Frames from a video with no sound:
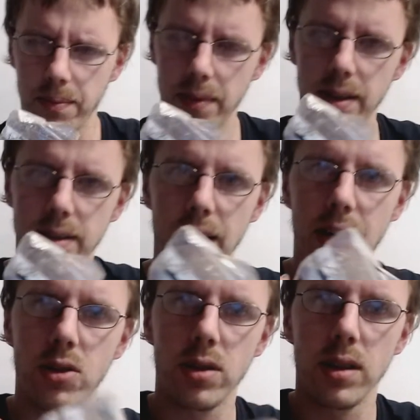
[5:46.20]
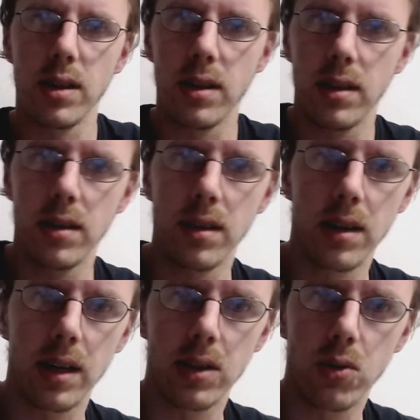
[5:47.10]
is actually
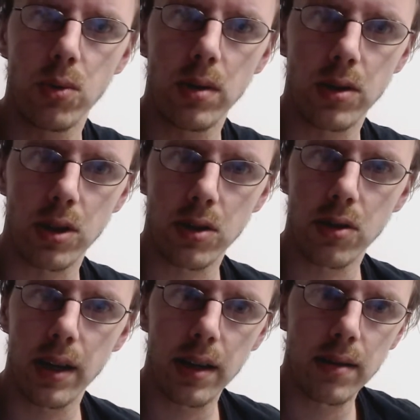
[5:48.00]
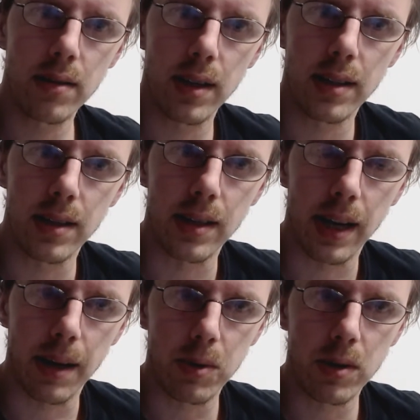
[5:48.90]
a tool adjuster head. It's an
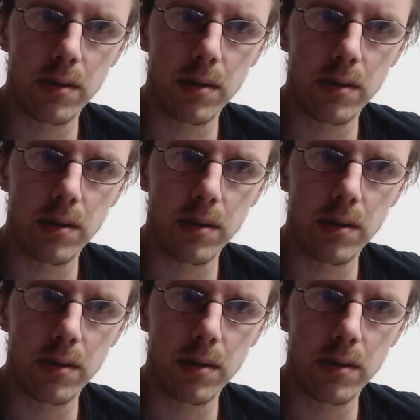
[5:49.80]
adapter.